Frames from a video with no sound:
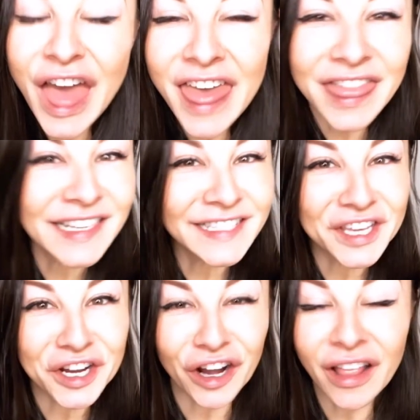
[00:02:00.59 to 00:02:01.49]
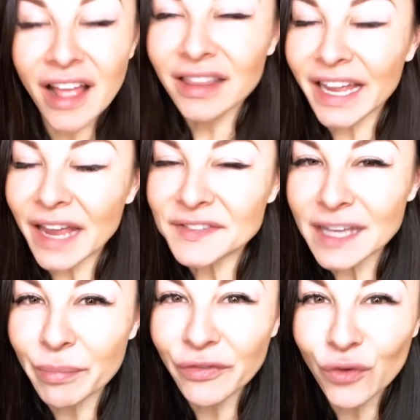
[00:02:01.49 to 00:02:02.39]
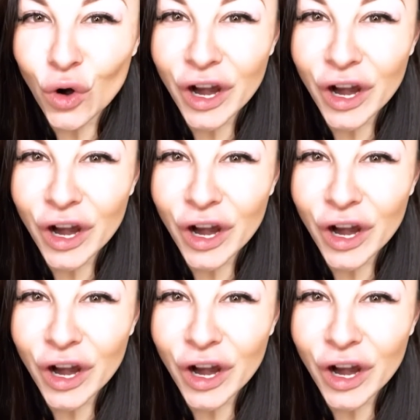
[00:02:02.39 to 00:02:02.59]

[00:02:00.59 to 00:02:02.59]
this year. Like I've said before, it